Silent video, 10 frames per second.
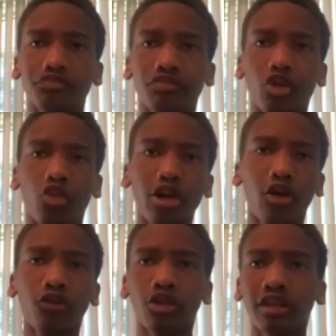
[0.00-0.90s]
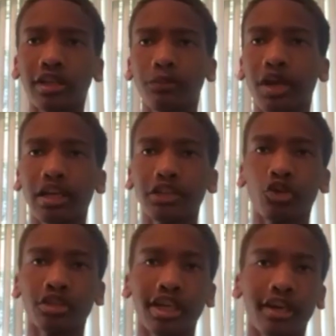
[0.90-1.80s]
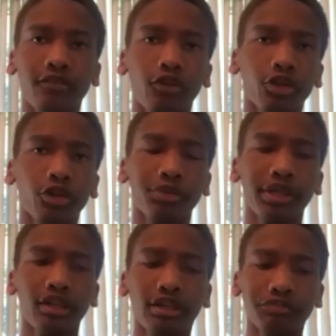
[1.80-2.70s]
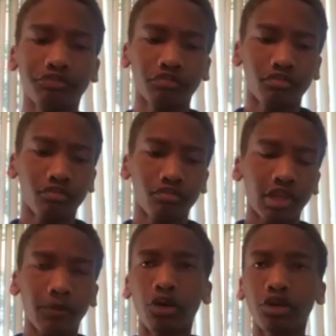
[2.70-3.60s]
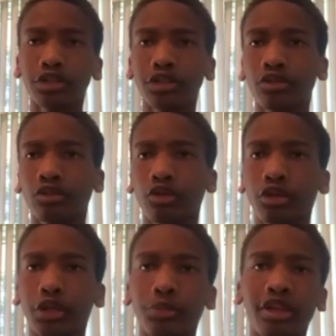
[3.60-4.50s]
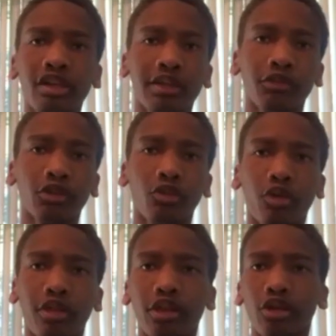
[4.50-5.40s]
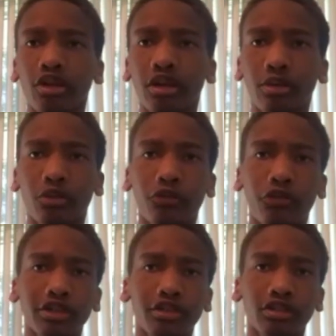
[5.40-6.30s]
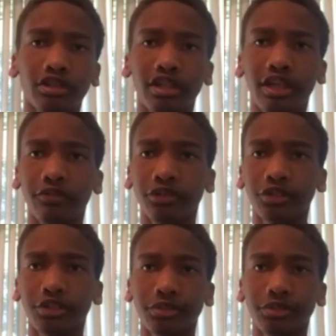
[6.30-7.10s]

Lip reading: what overall impact do you want to have, whether it be personal or community level, with your professional endeavors?